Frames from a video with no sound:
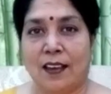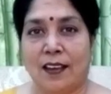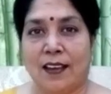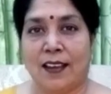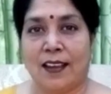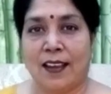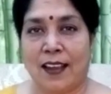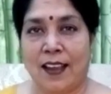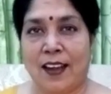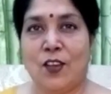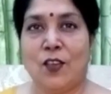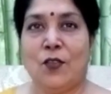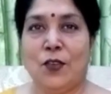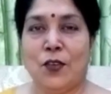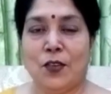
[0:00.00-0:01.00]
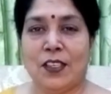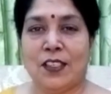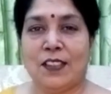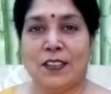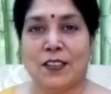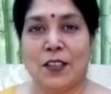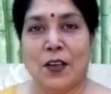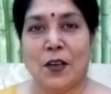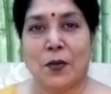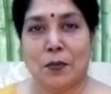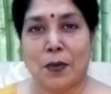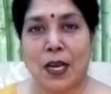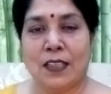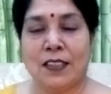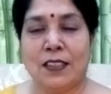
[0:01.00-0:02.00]
Hello viewers,
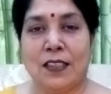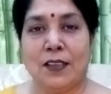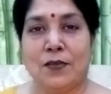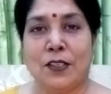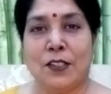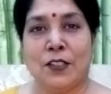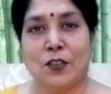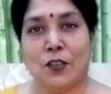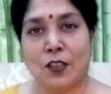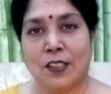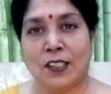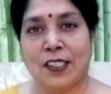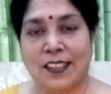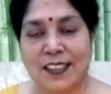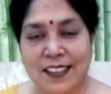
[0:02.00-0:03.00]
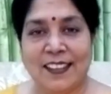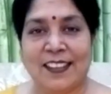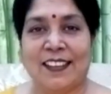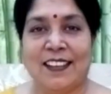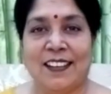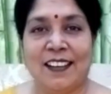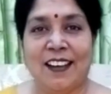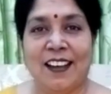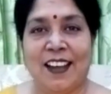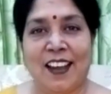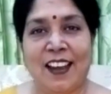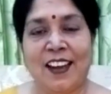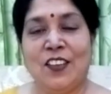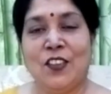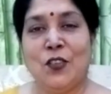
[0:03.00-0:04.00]
myself is Dr. Neeta
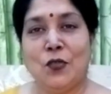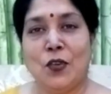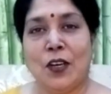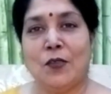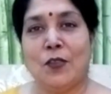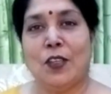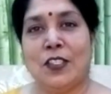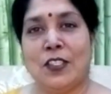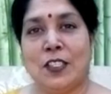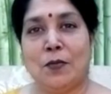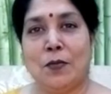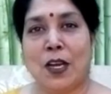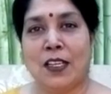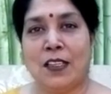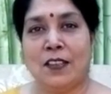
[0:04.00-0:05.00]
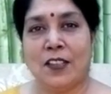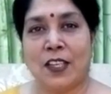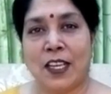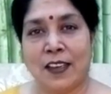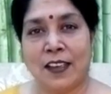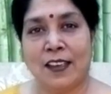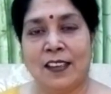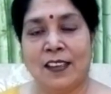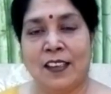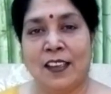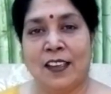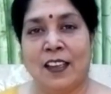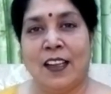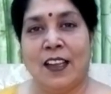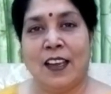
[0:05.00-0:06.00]
and you are watching my channel
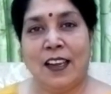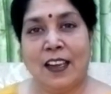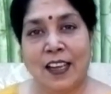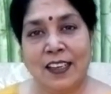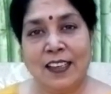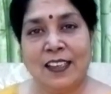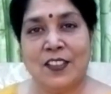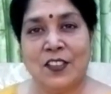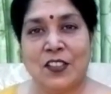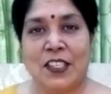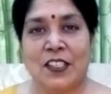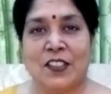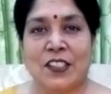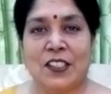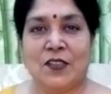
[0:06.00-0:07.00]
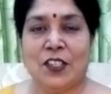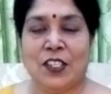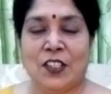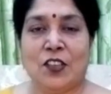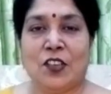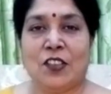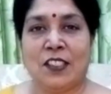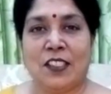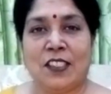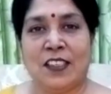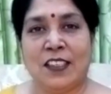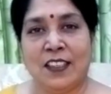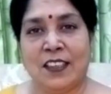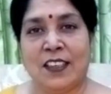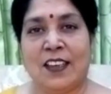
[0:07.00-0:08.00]
Learn Literature with Dr.
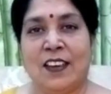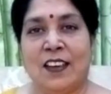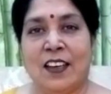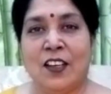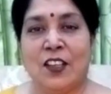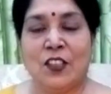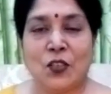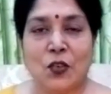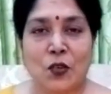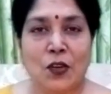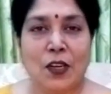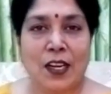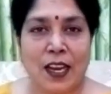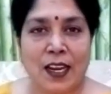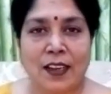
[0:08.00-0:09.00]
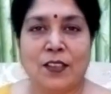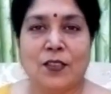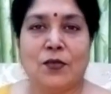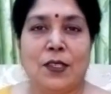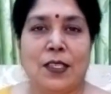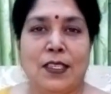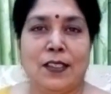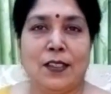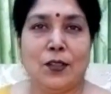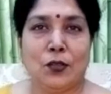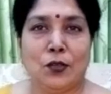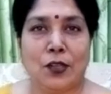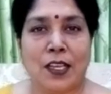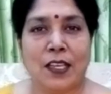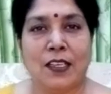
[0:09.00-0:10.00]
Neeta. So let
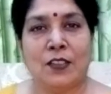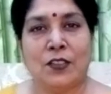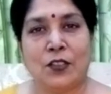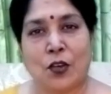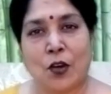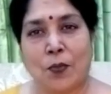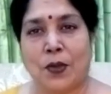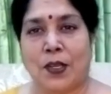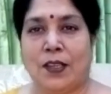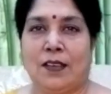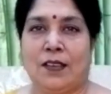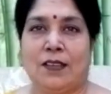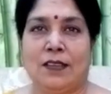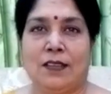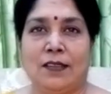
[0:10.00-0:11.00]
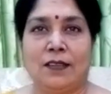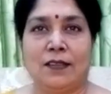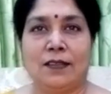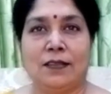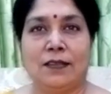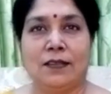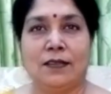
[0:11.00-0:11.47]
us begin today's topic.